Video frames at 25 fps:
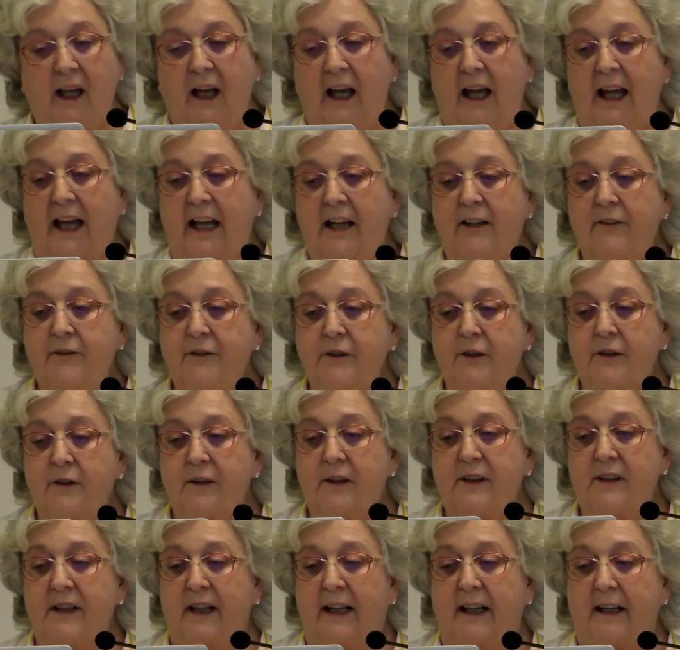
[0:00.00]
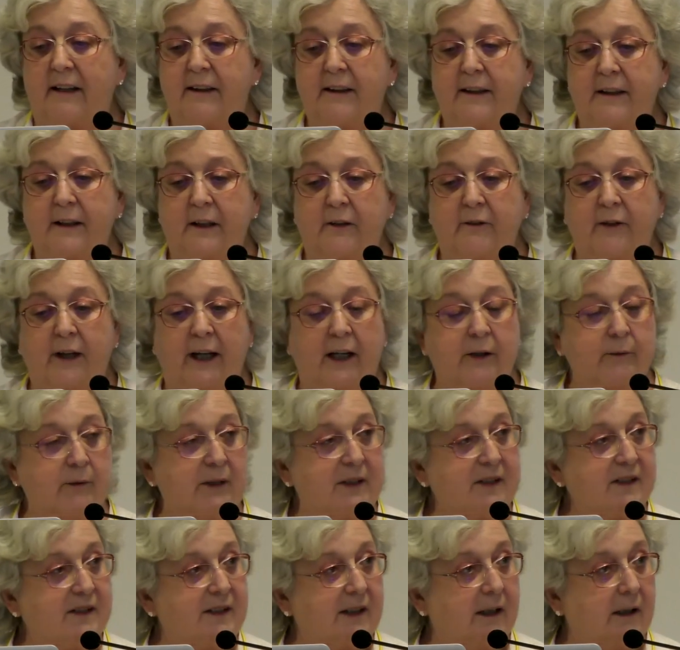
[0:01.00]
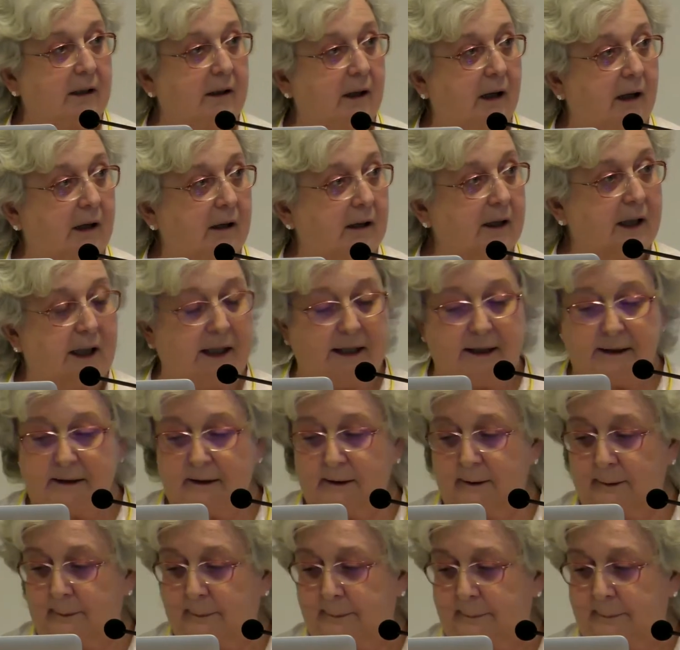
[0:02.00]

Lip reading: after the death of Henry Steele Alcott.